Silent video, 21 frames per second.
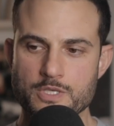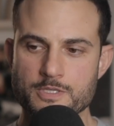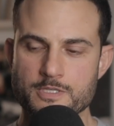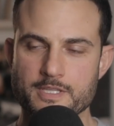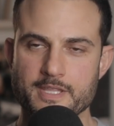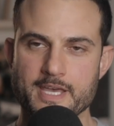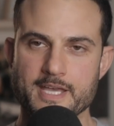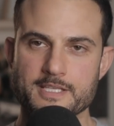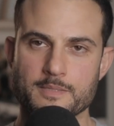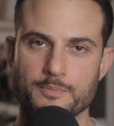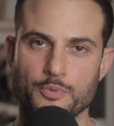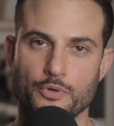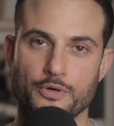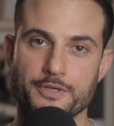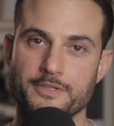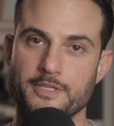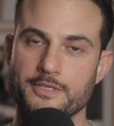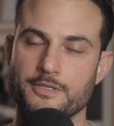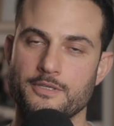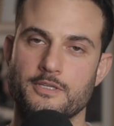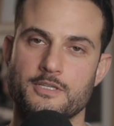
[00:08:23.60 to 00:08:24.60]
So that's a
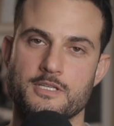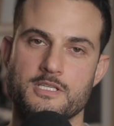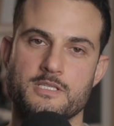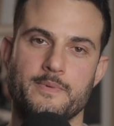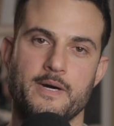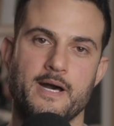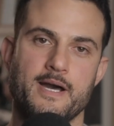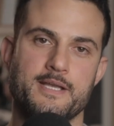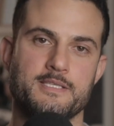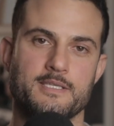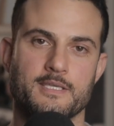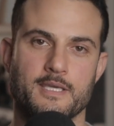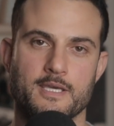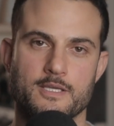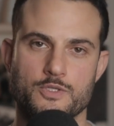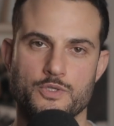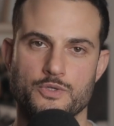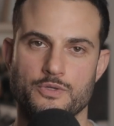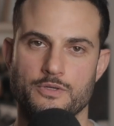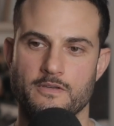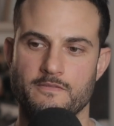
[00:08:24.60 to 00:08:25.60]
point that you could aspire to get
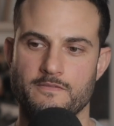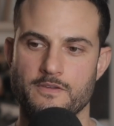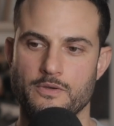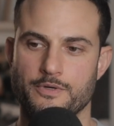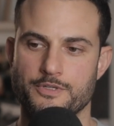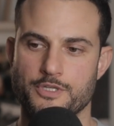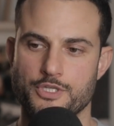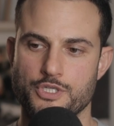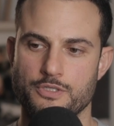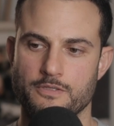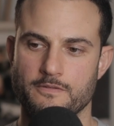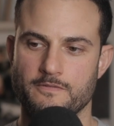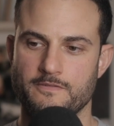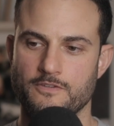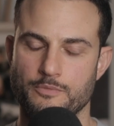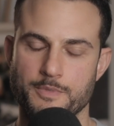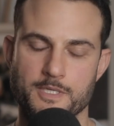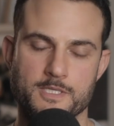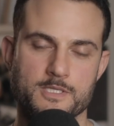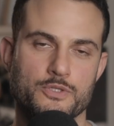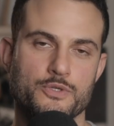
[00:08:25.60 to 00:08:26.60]
to if you want to shoot
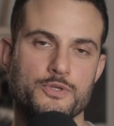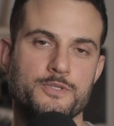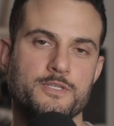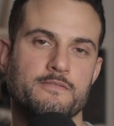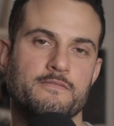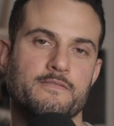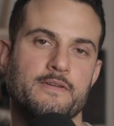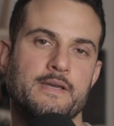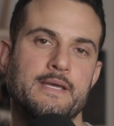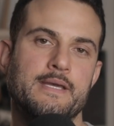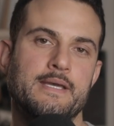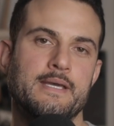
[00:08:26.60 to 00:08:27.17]
film exclusive.